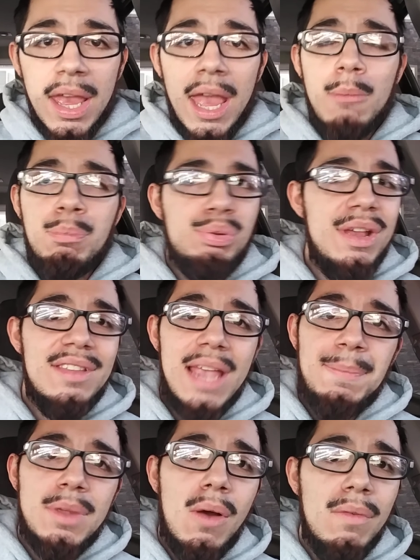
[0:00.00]
and
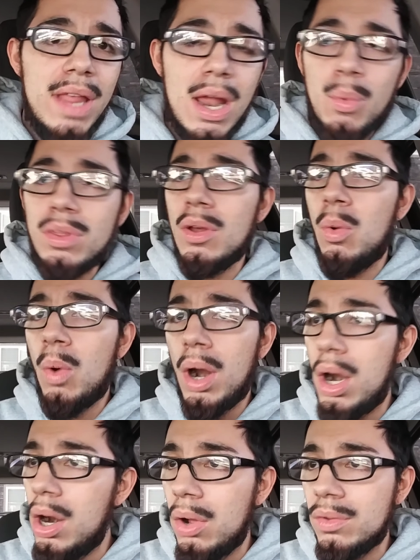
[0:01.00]
precept over there with the
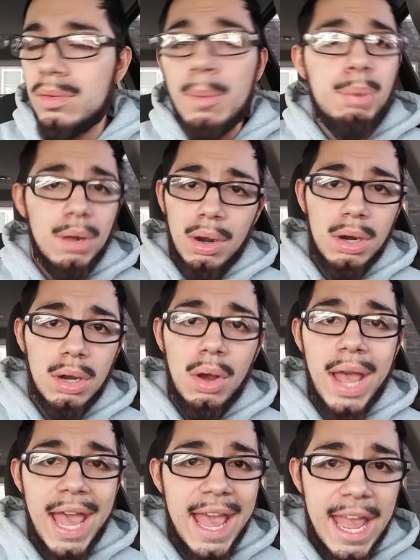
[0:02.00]
world's plural
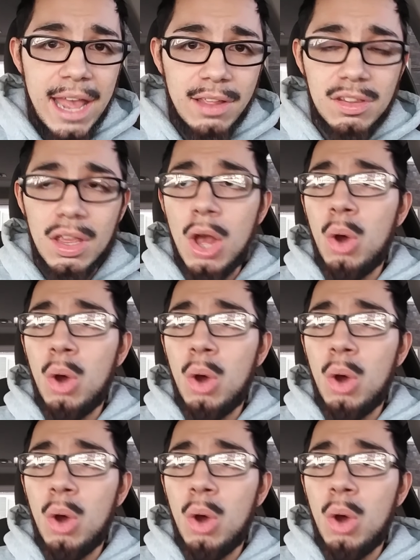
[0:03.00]
s.